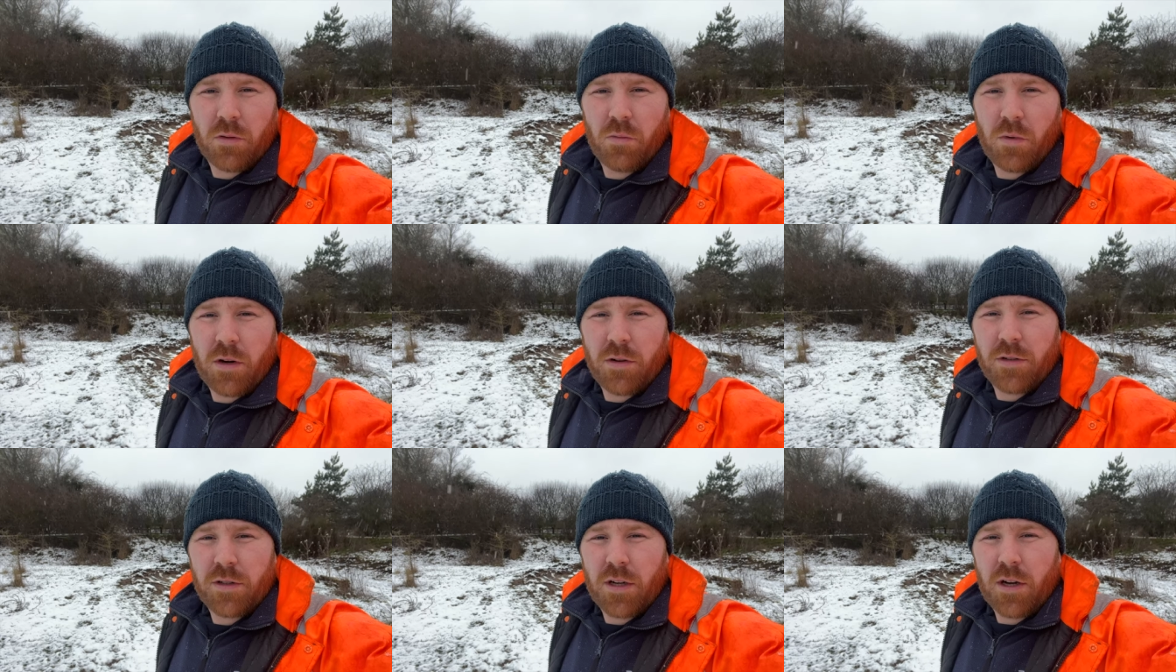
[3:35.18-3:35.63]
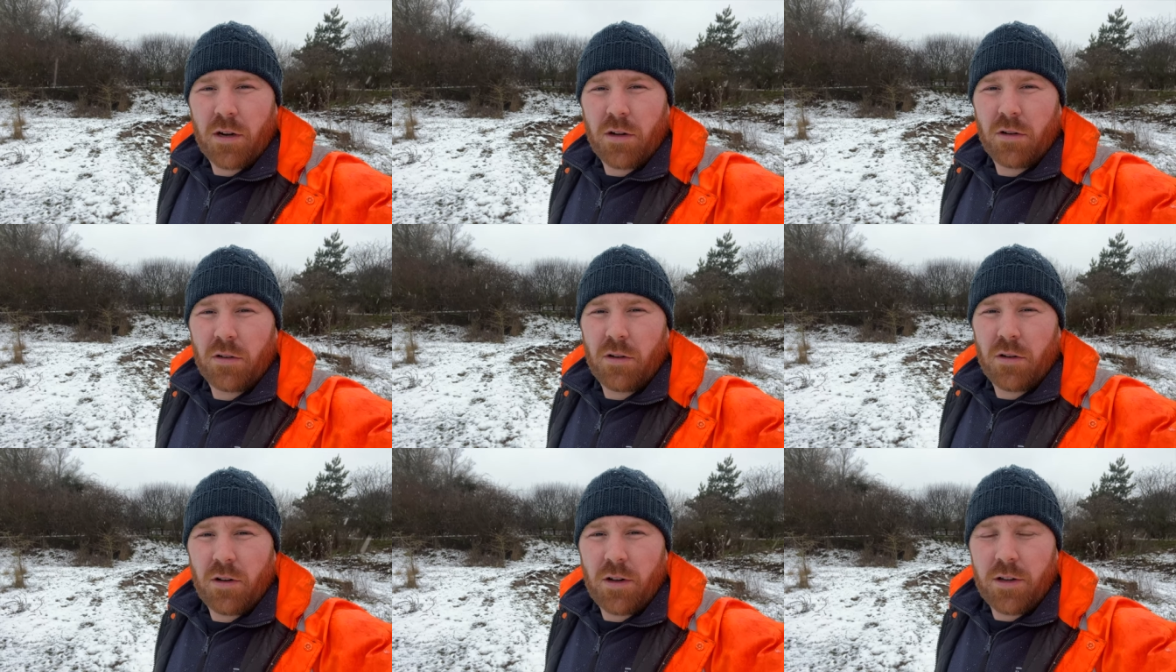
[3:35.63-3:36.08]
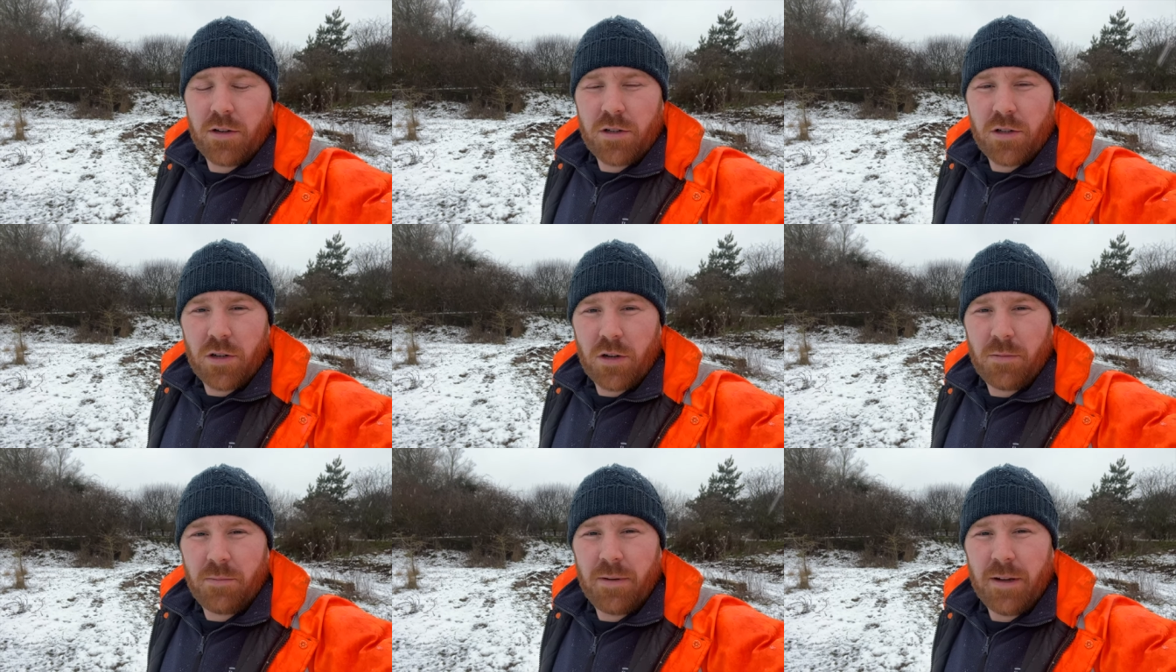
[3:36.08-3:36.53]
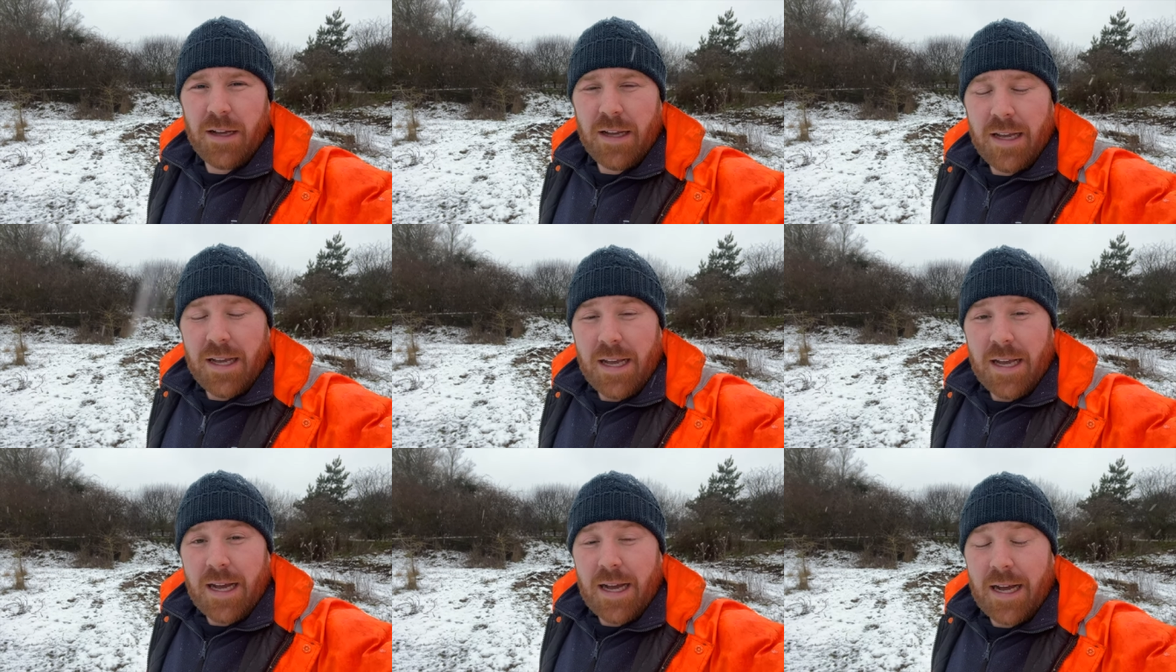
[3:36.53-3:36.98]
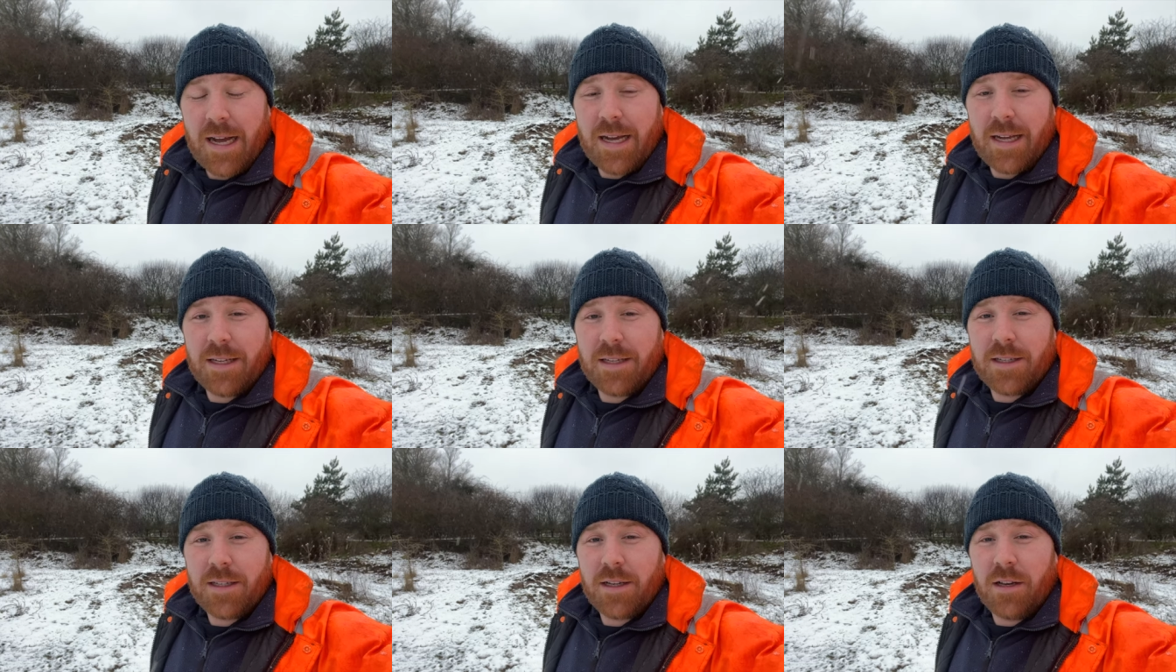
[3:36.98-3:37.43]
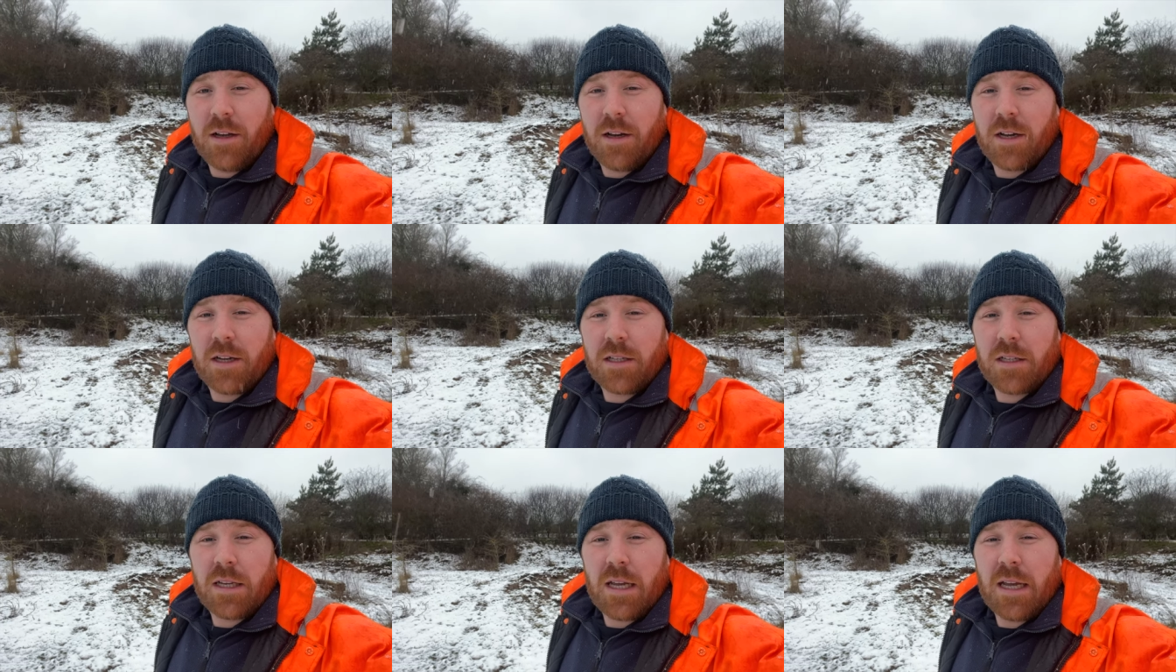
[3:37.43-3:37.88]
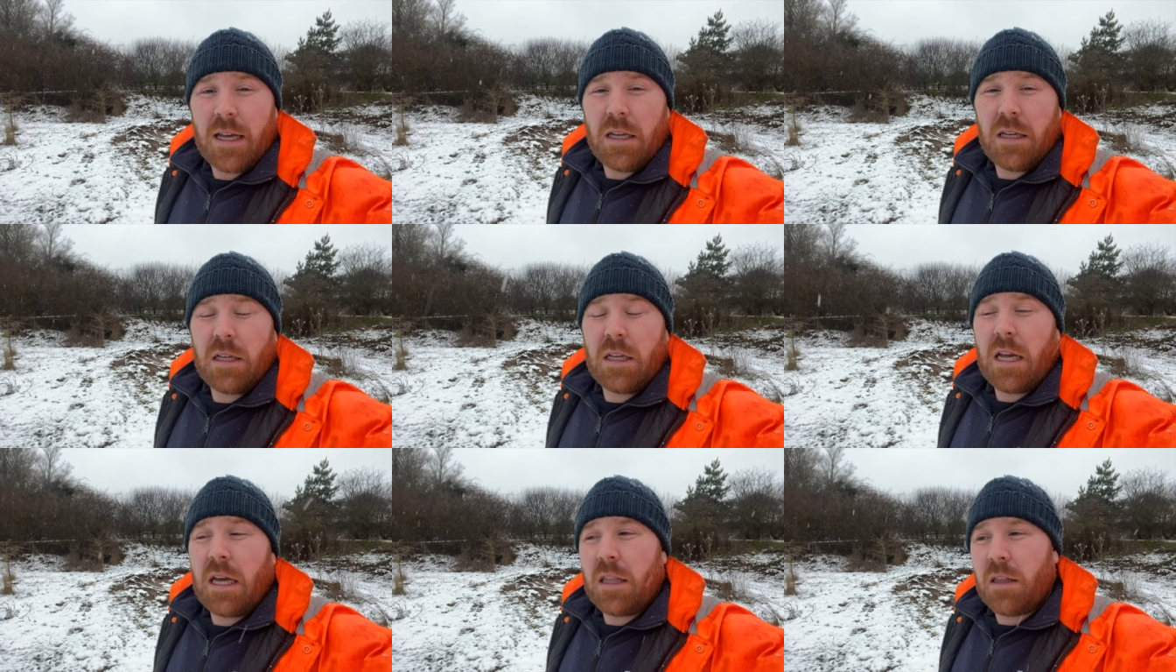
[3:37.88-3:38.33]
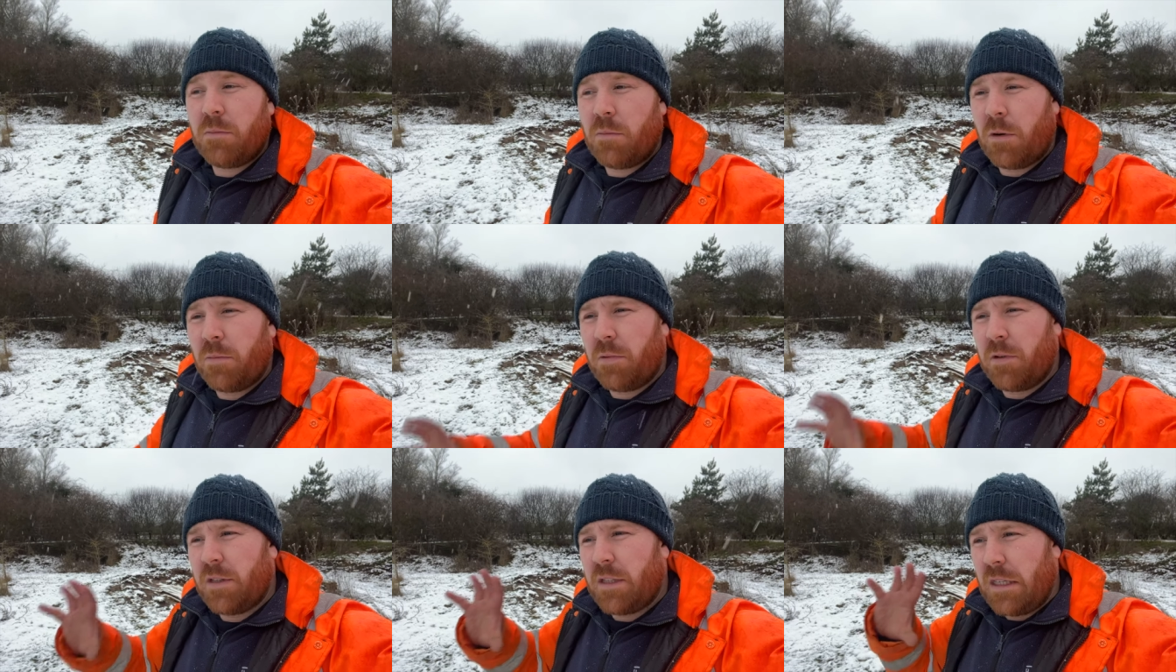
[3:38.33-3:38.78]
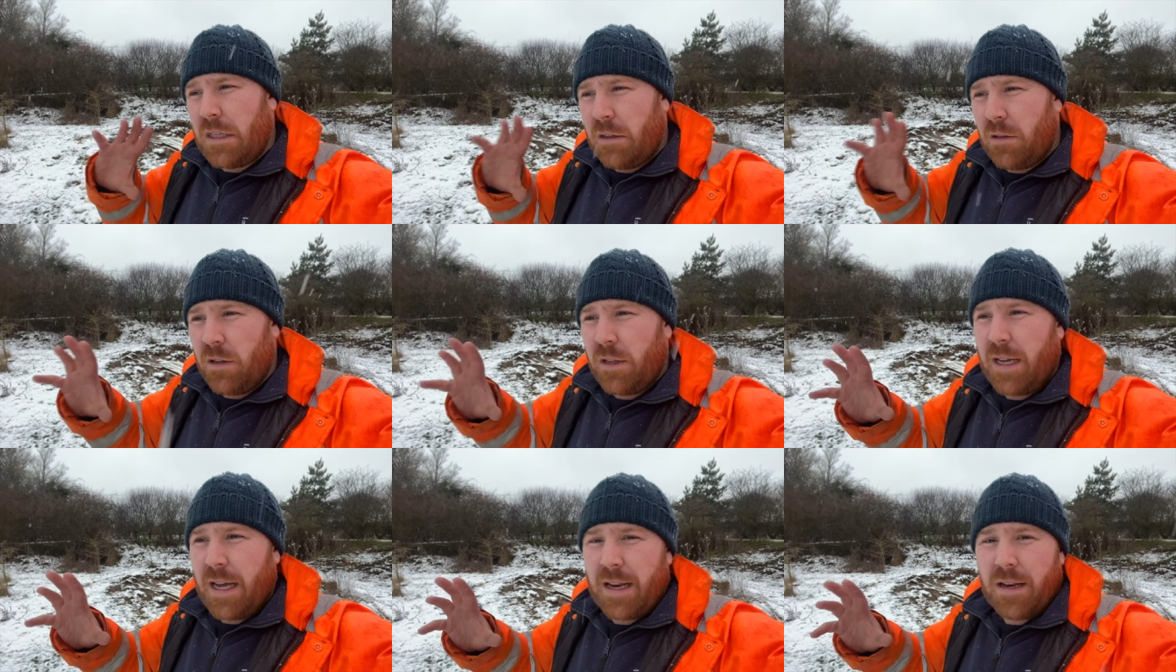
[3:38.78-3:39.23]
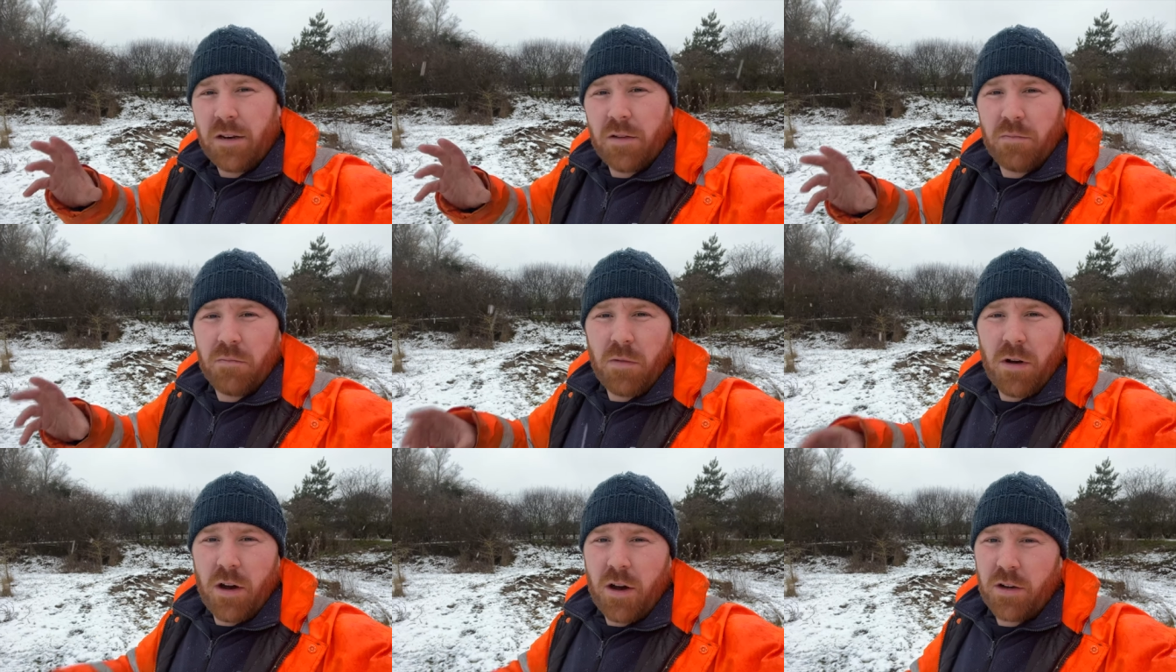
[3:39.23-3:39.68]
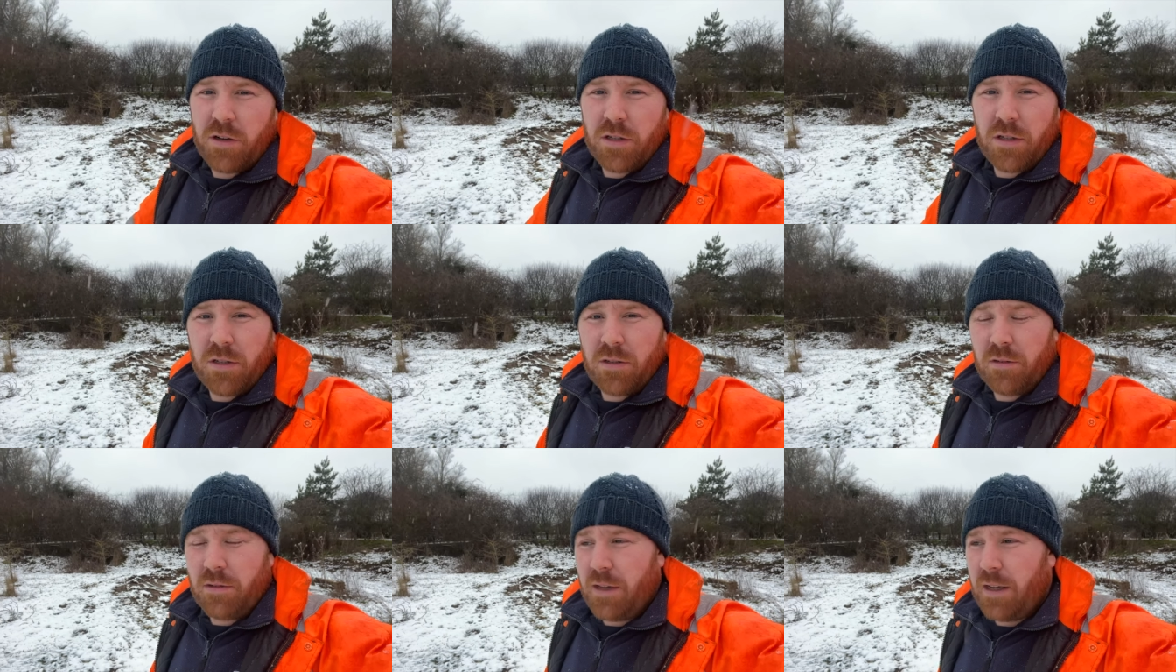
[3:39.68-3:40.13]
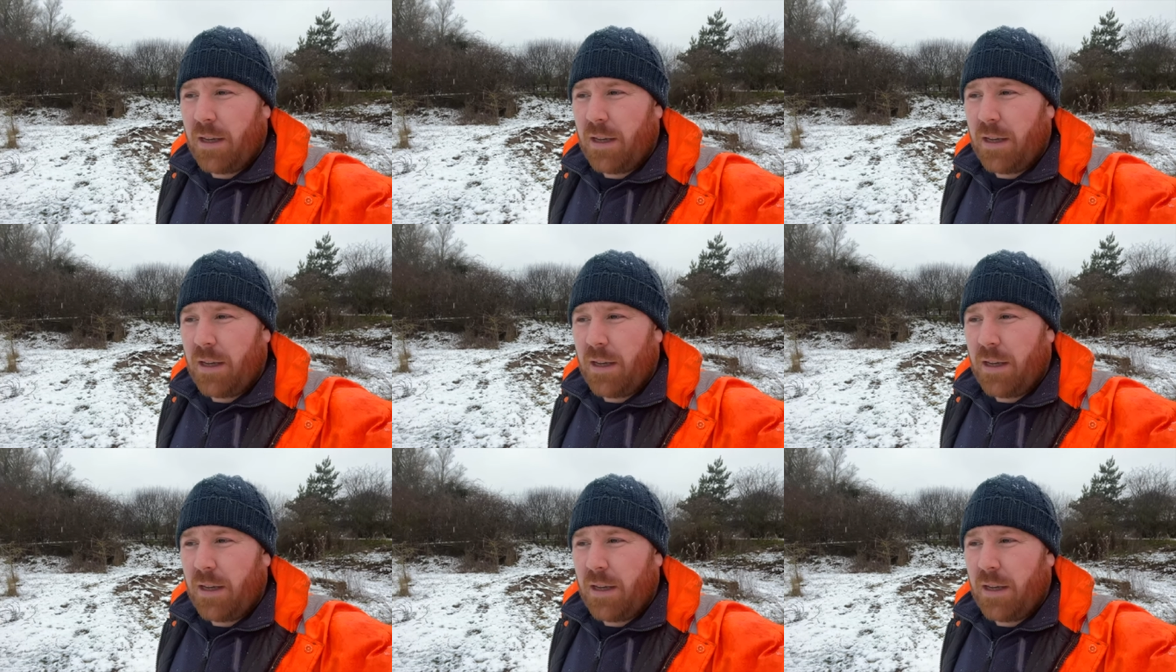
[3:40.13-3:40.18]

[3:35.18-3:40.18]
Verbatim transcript: Wild Your Garden online shop. And like I say, get them up until the end of March.